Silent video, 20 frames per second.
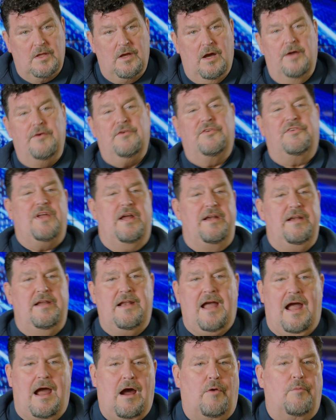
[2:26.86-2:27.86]

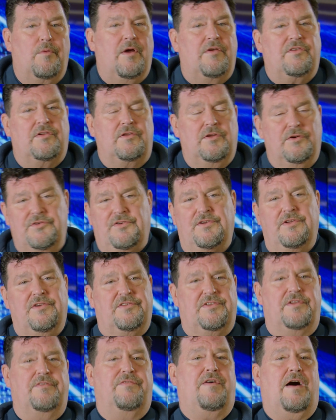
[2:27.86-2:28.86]
Understanding how resolution
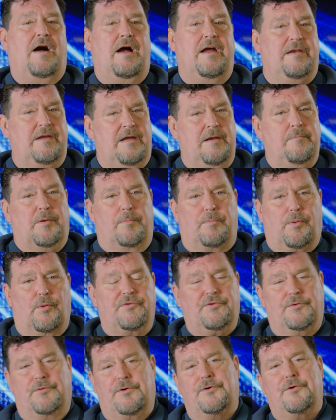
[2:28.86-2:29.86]
is defined in
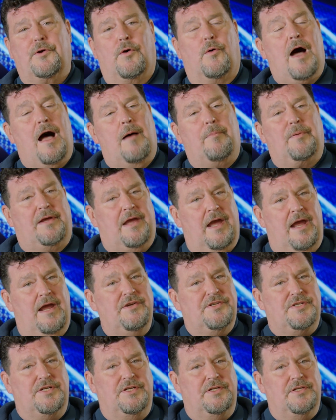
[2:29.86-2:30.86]
proportional control
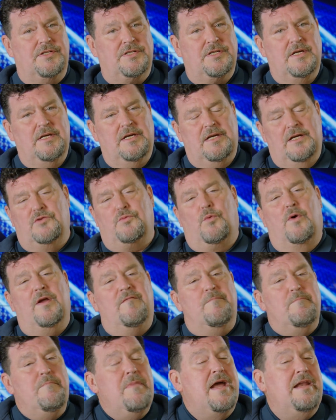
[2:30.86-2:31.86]
applications is one
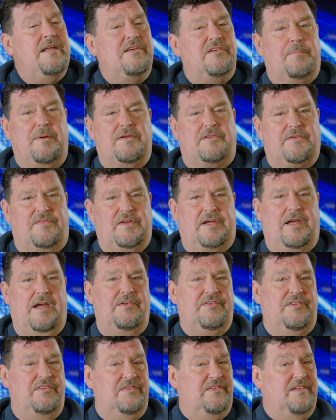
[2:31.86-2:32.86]
of many
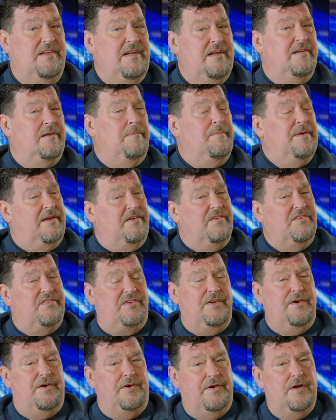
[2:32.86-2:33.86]
specifications needed to be
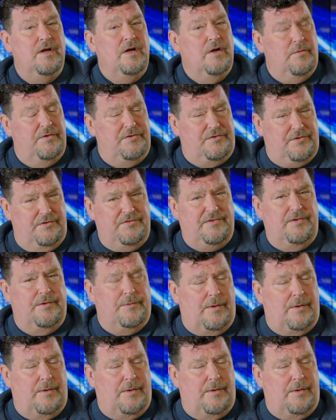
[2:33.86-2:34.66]
considered when choosing the